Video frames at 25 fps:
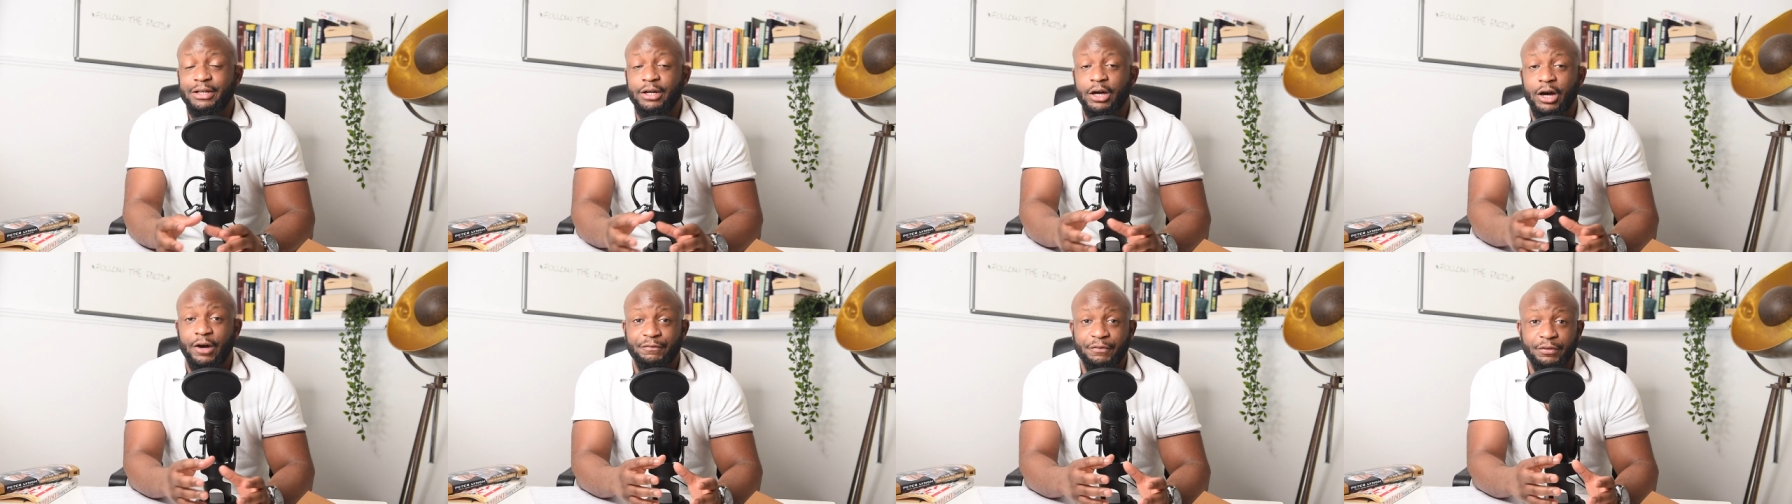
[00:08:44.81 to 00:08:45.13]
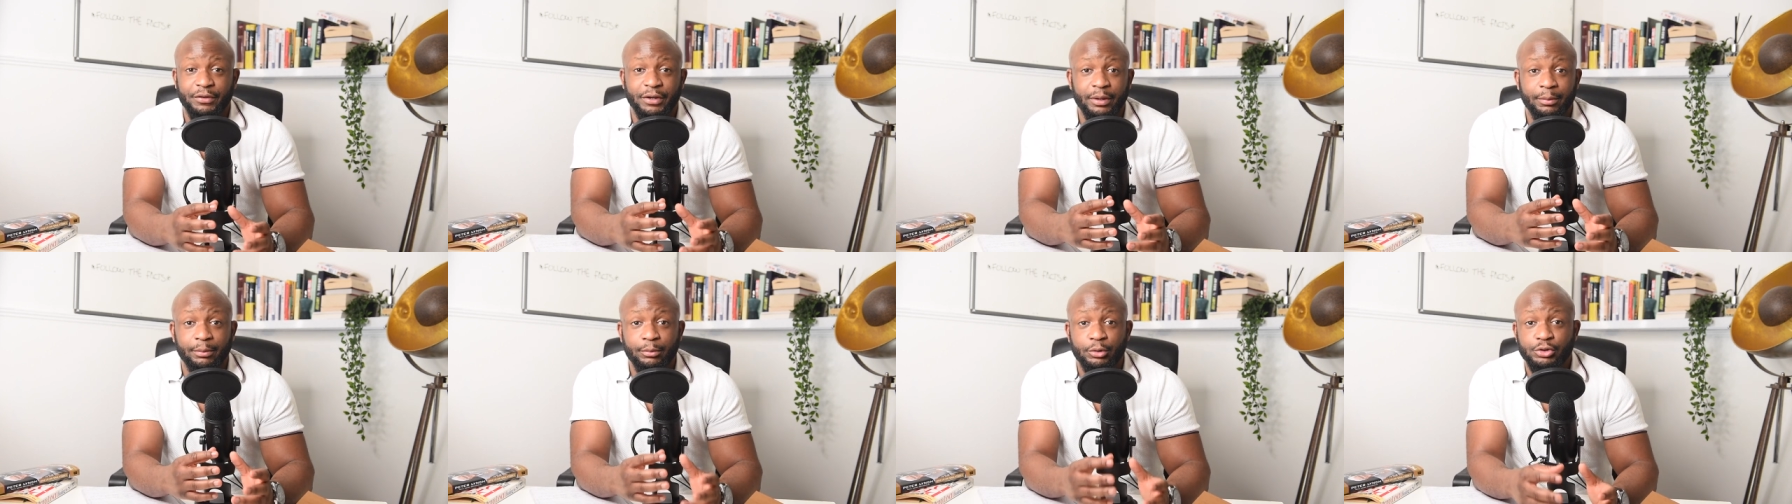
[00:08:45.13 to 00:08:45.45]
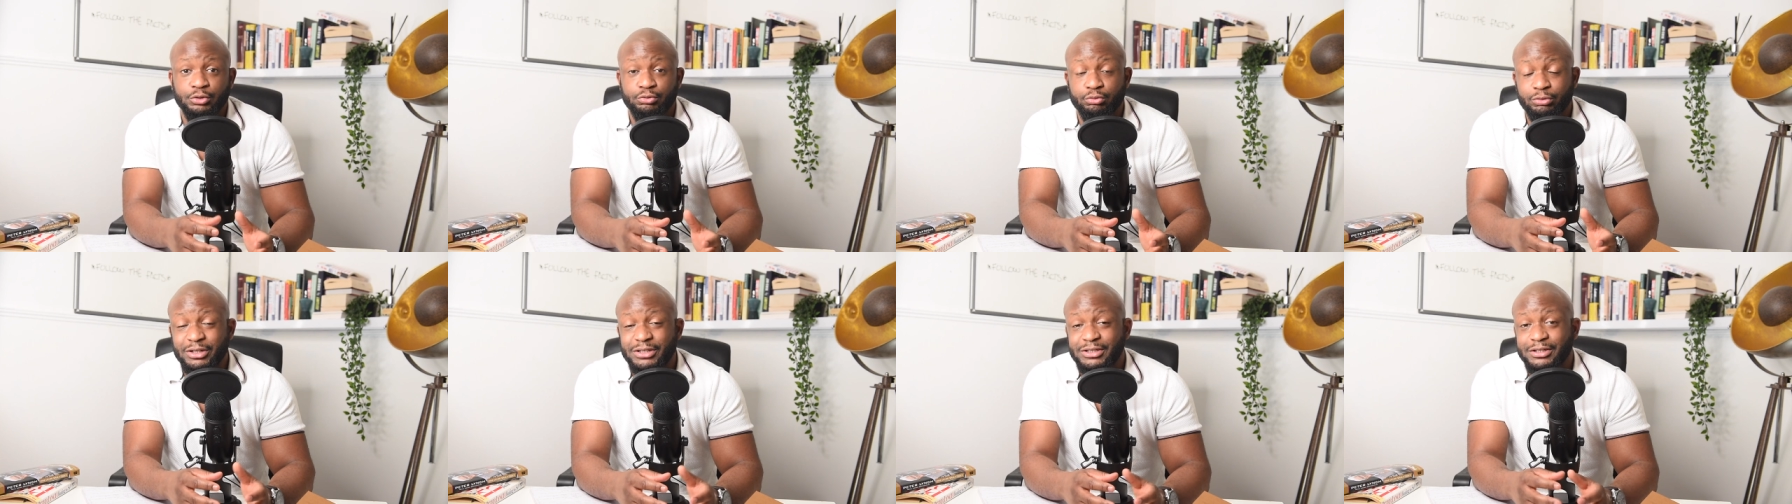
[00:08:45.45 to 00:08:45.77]
after their
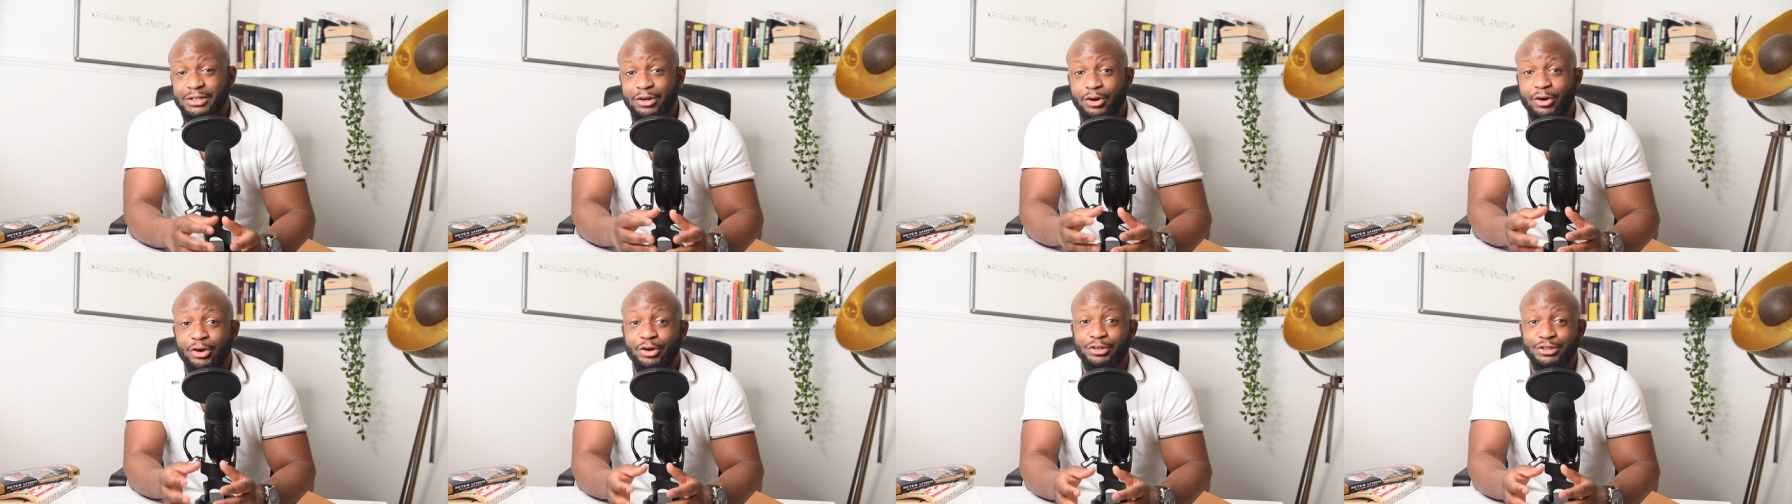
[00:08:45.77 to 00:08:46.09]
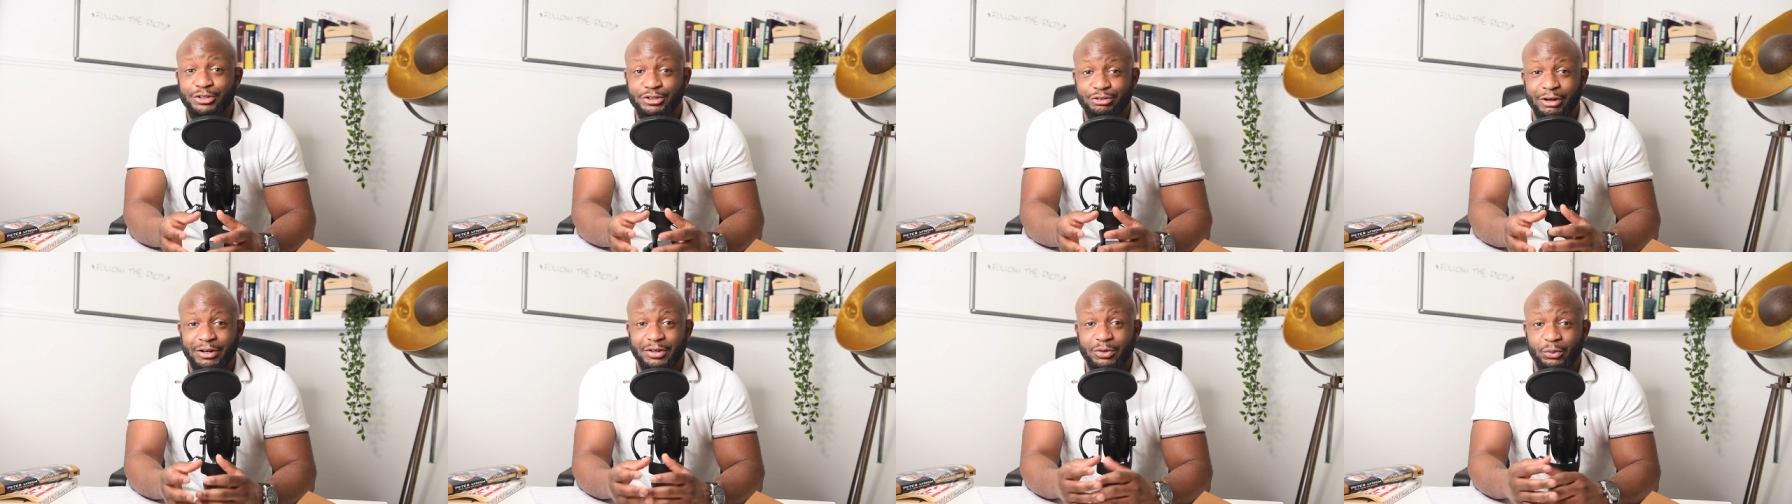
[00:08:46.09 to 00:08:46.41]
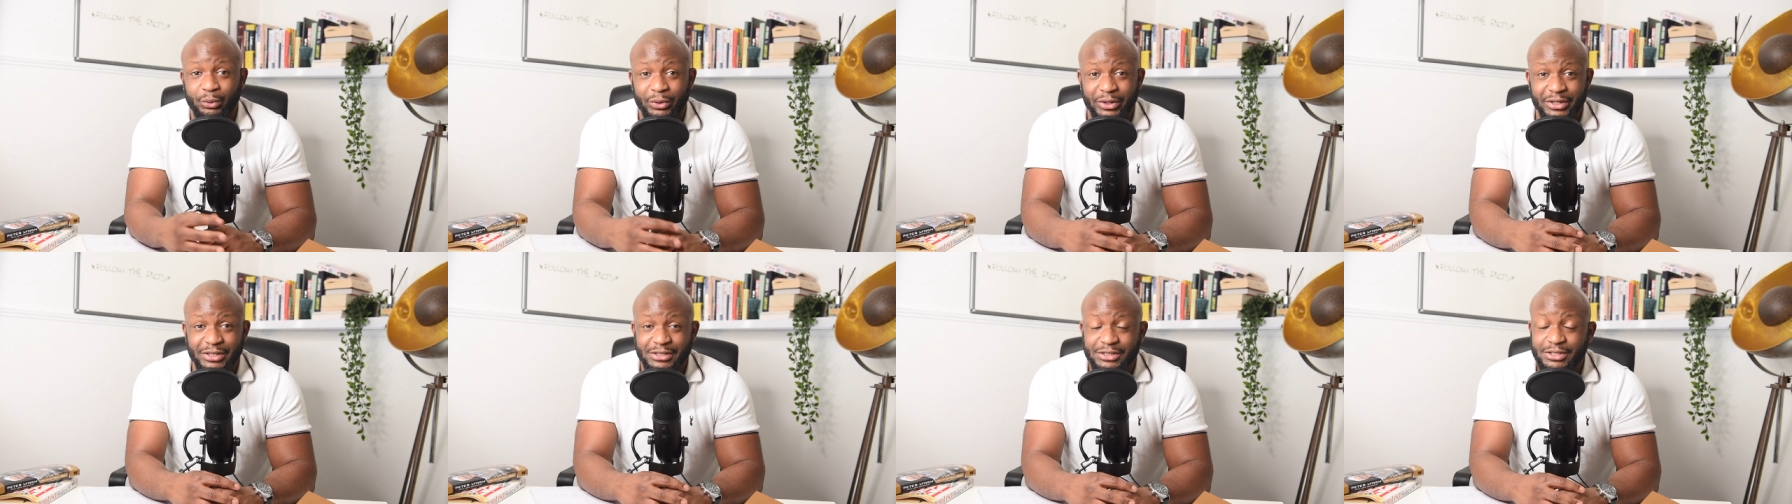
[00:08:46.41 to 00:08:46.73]
most recent contract
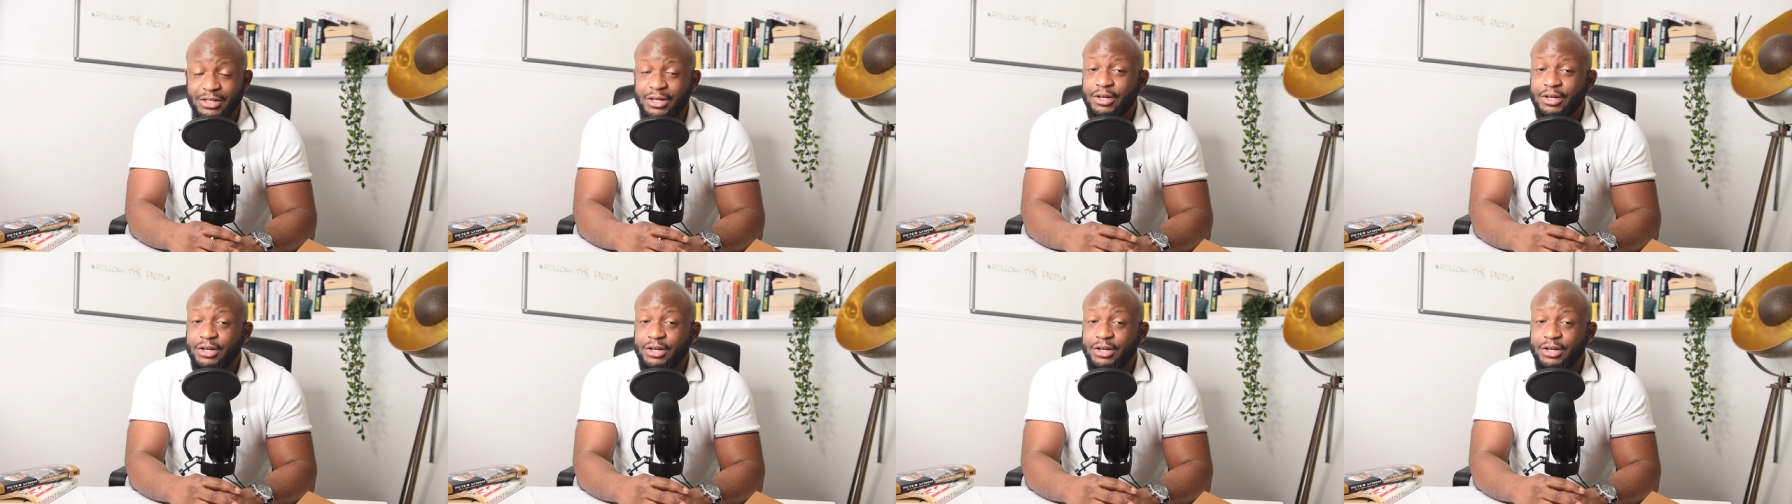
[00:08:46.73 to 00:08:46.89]
wins.